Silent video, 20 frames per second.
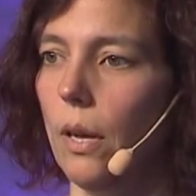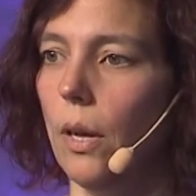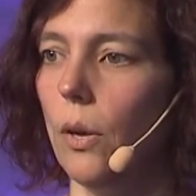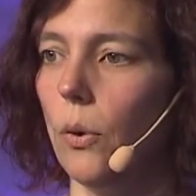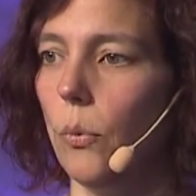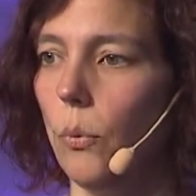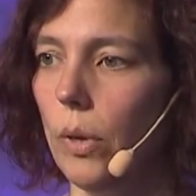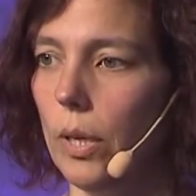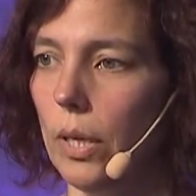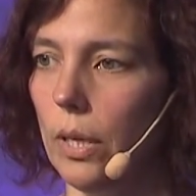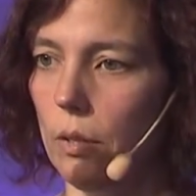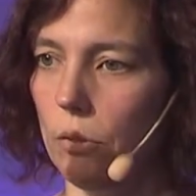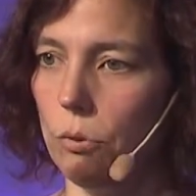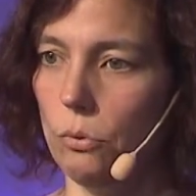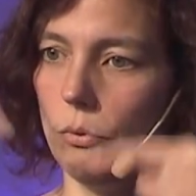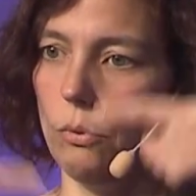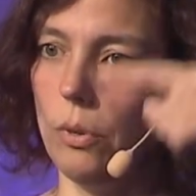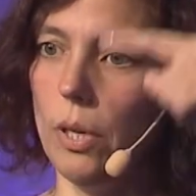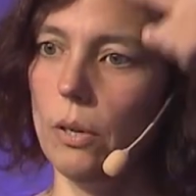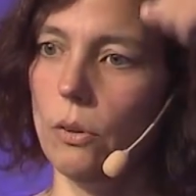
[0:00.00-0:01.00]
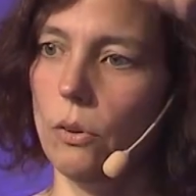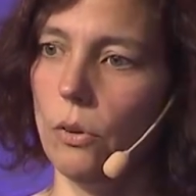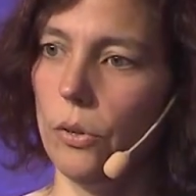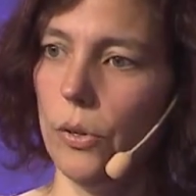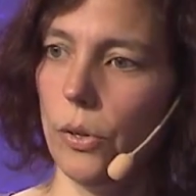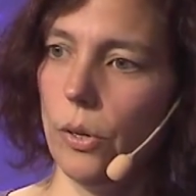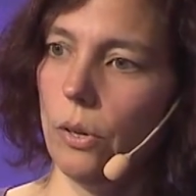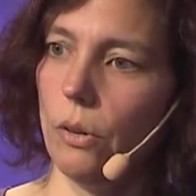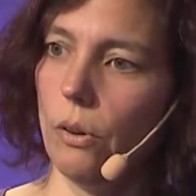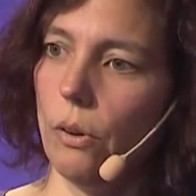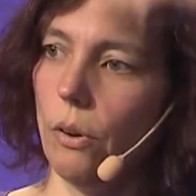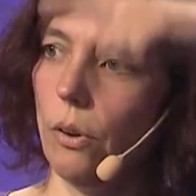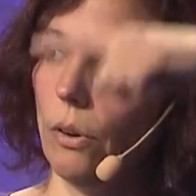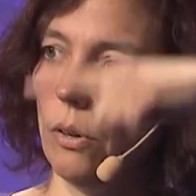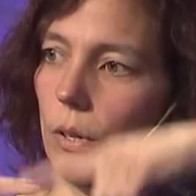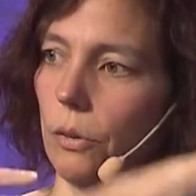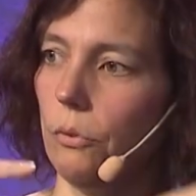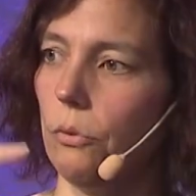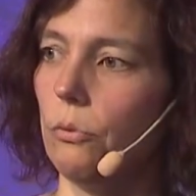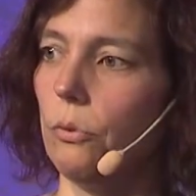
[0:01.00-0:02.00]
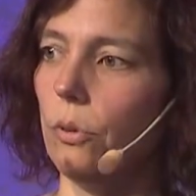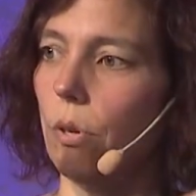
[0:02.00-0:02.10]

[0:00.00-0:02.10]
We need to reorder, go through